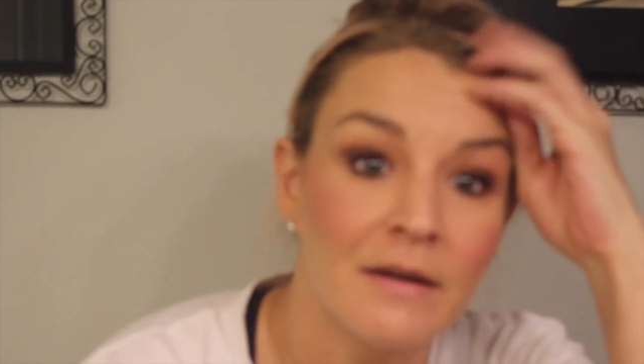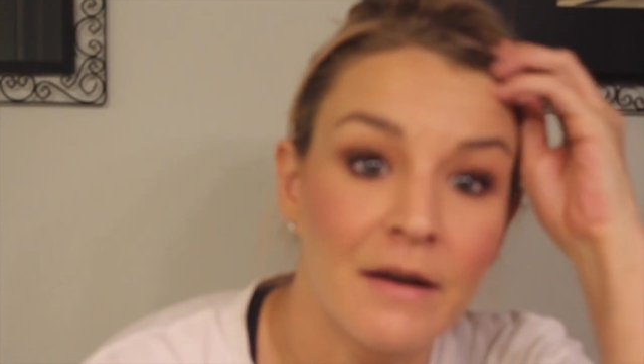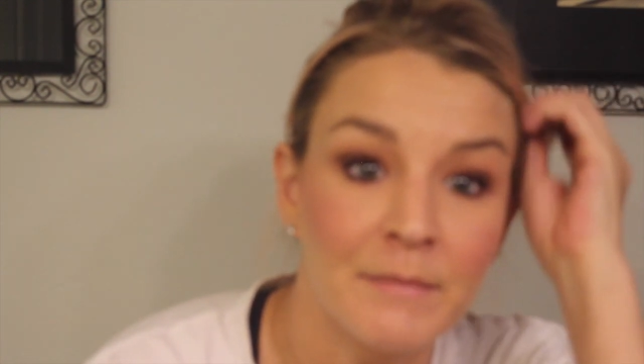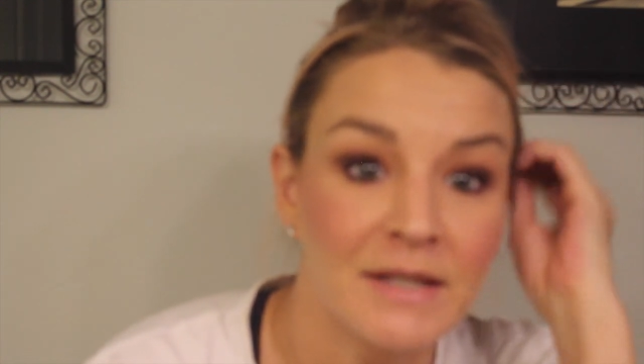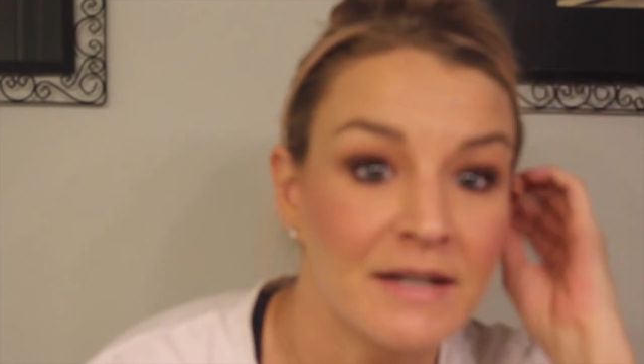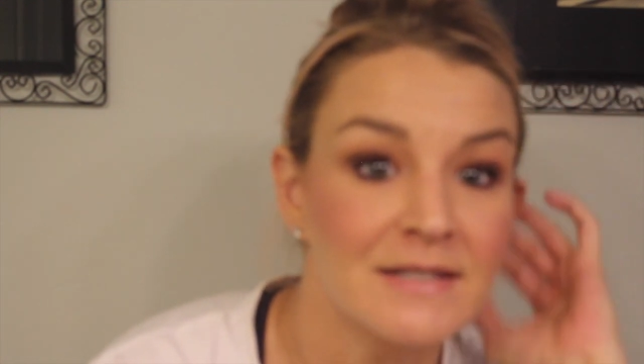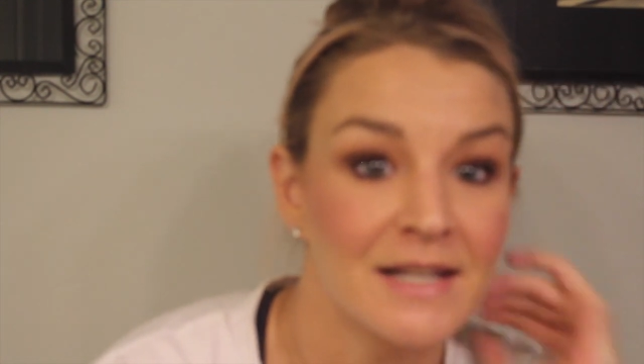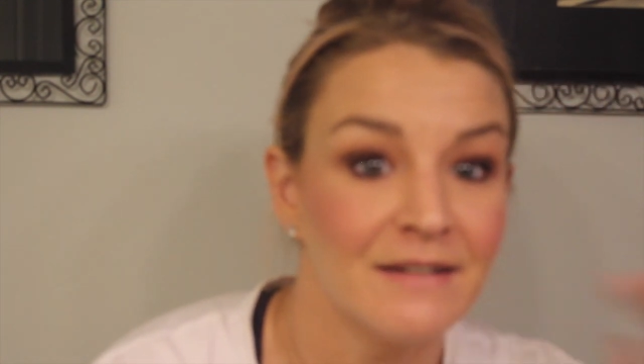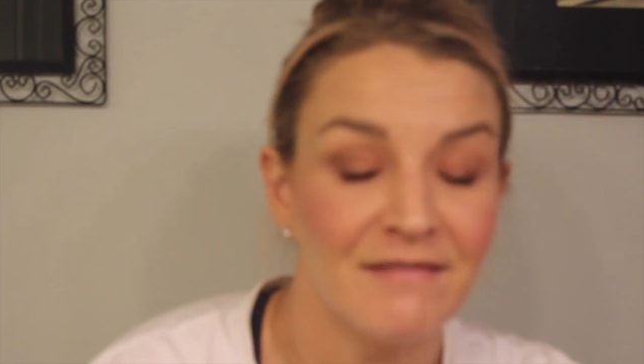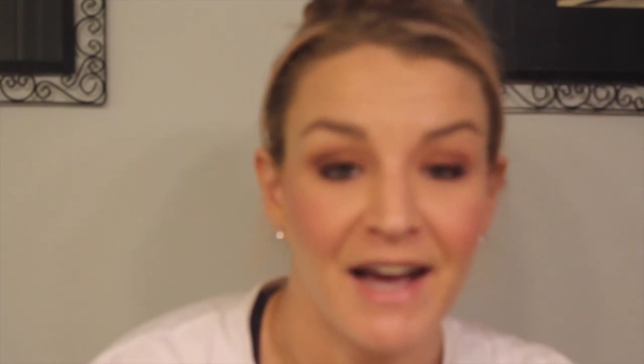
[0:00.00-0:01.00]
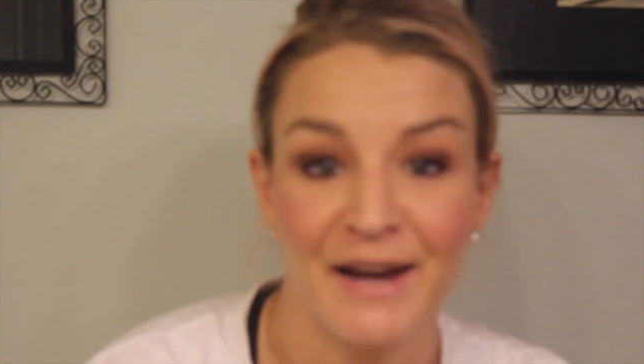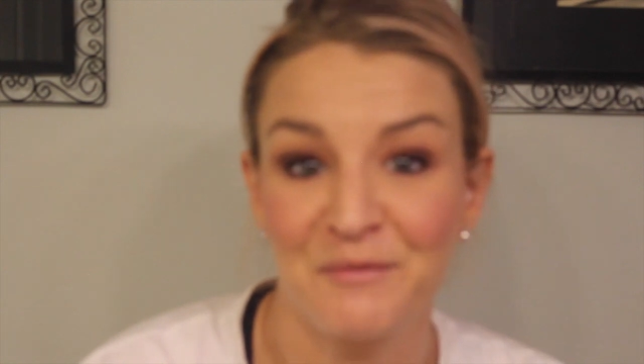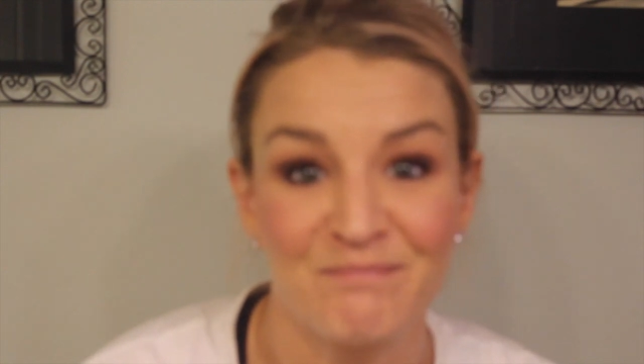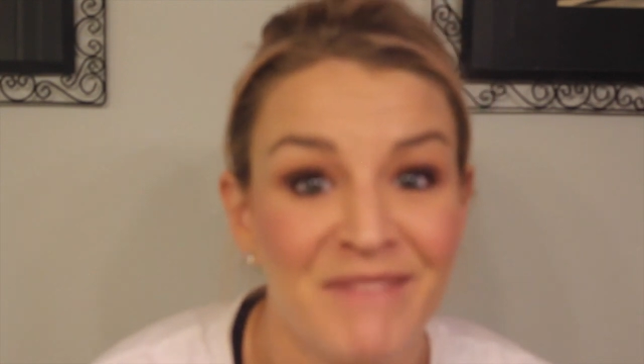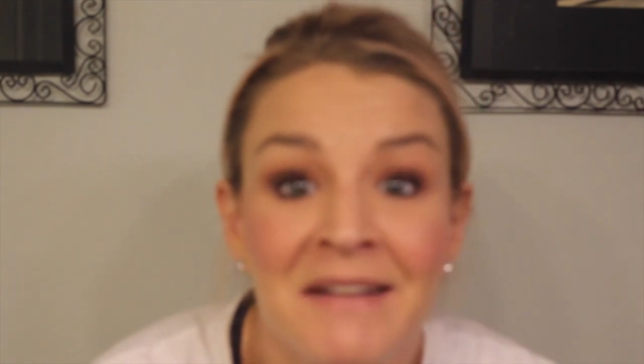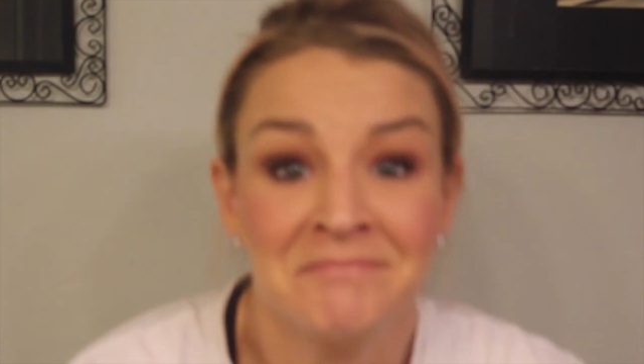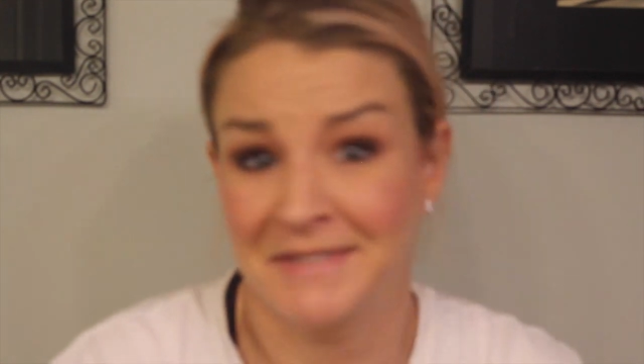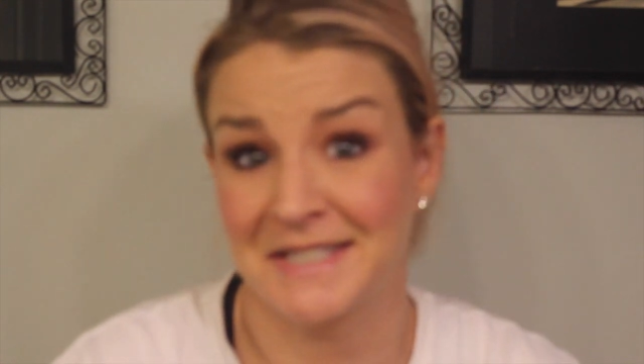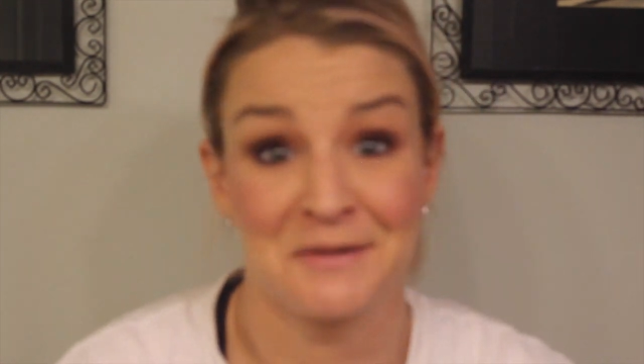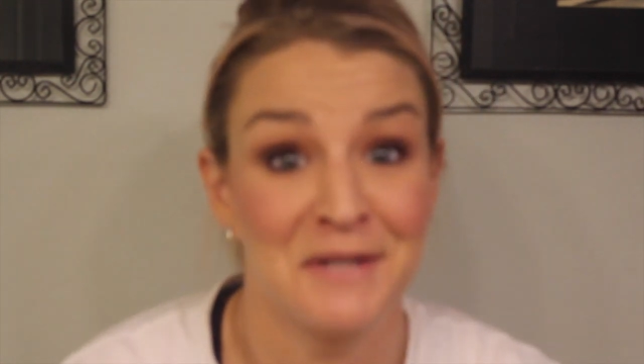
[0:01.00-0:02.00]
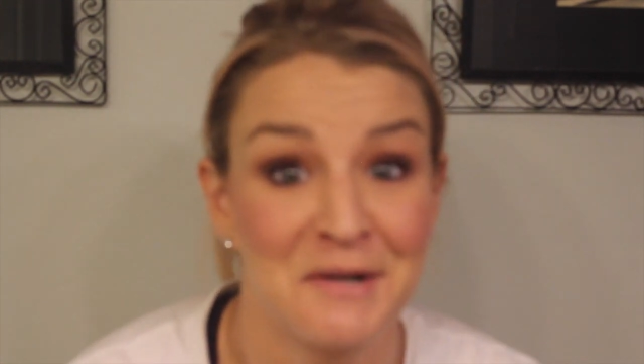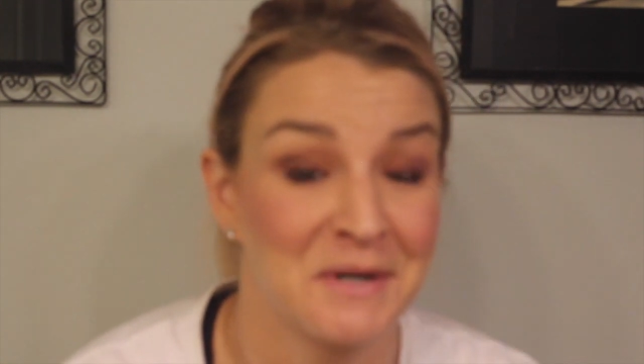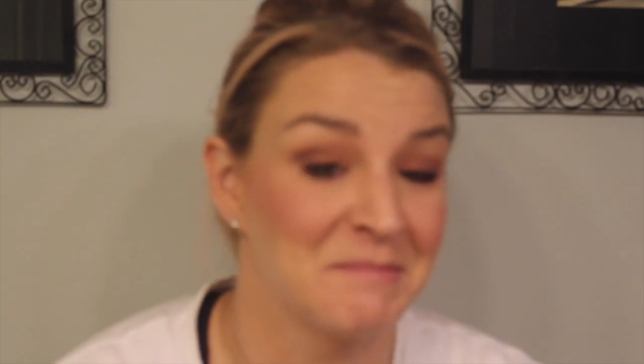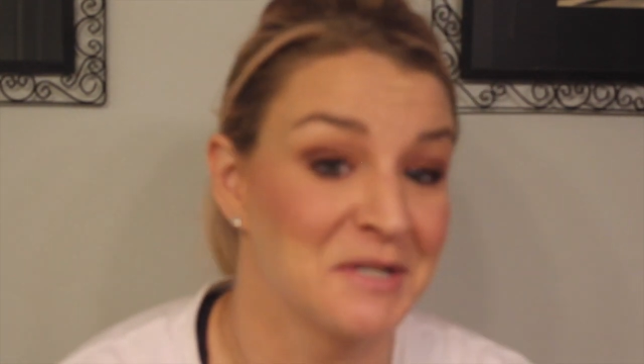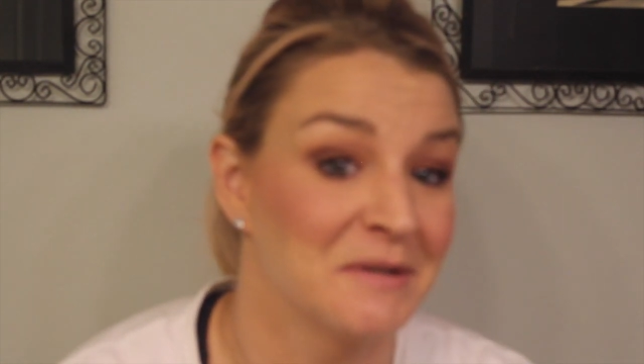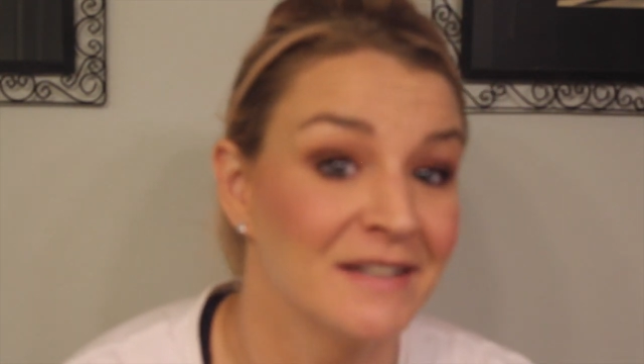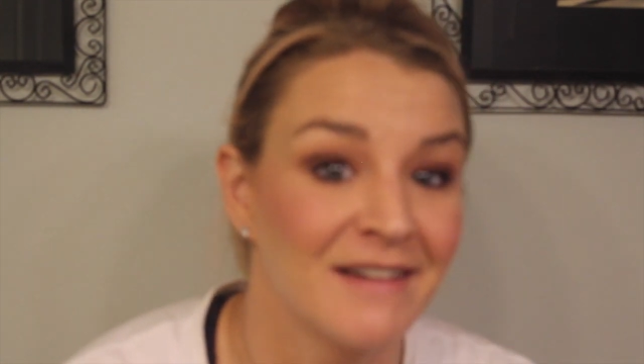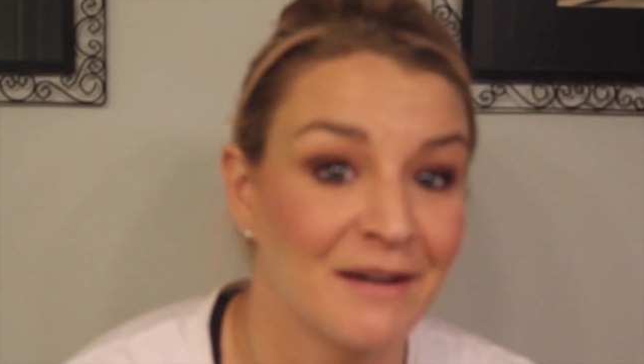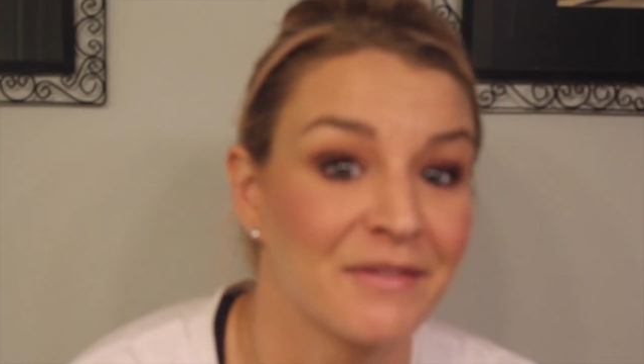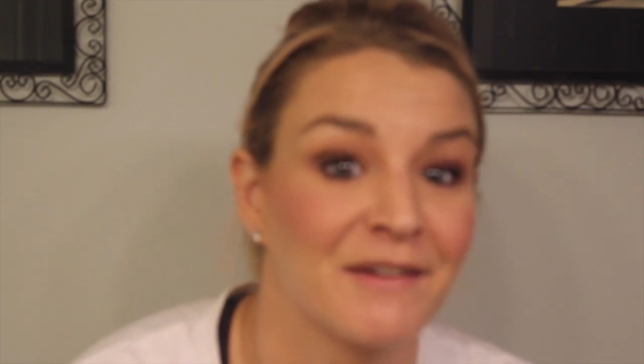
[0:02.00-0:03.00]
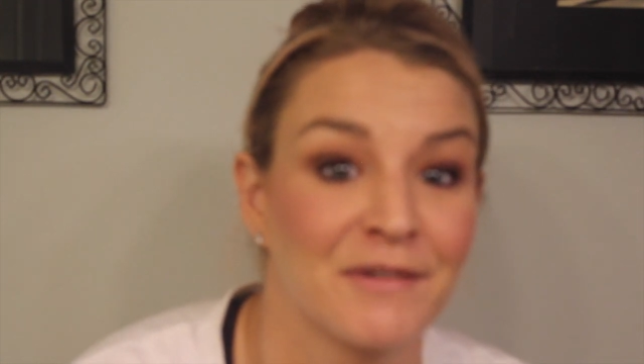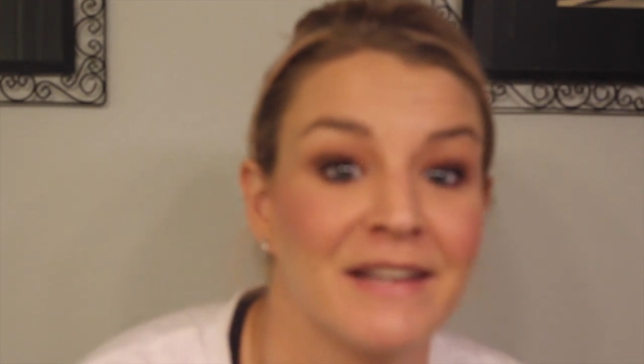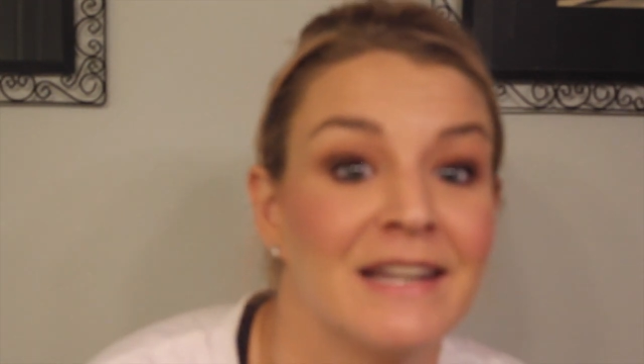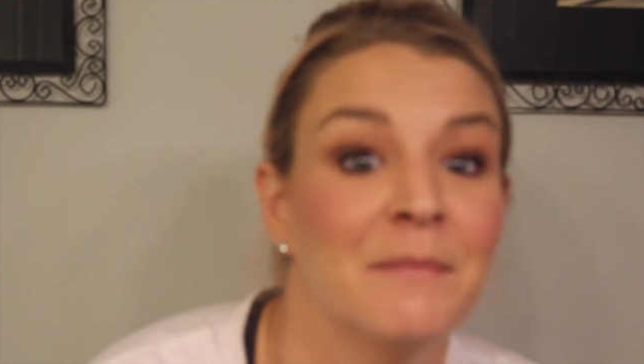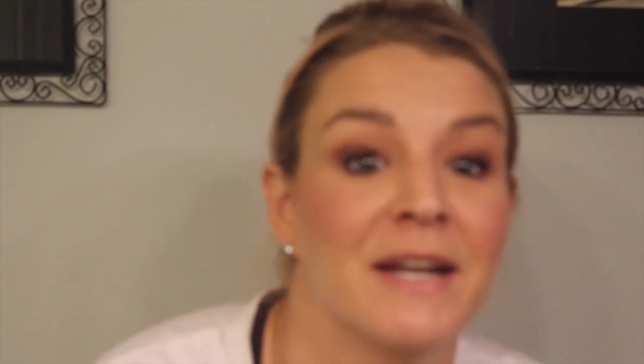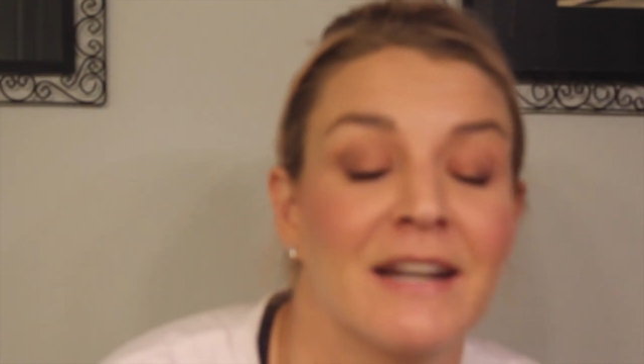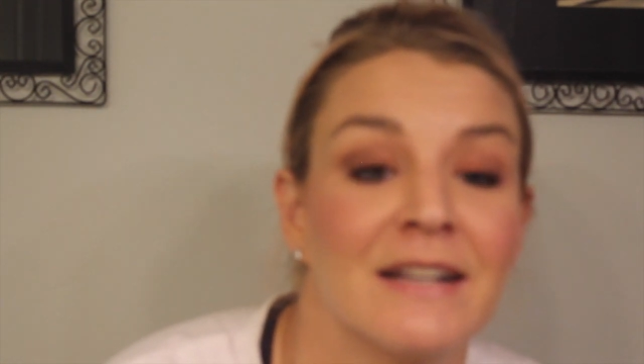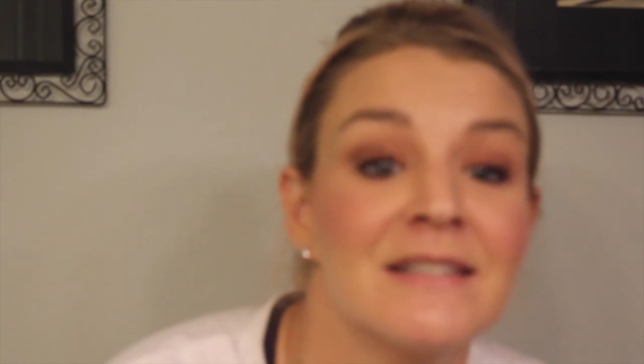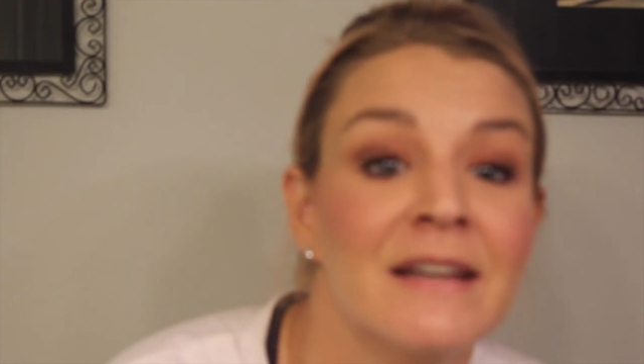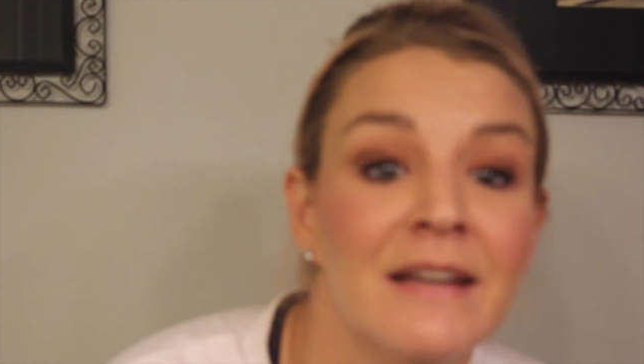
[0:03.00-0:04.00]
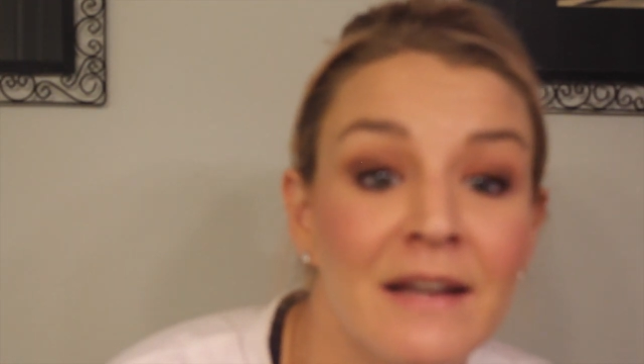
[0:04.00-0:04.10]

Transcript: I mean, like I said, I don't necessarily know what I'm doing. I don't think really anybody does.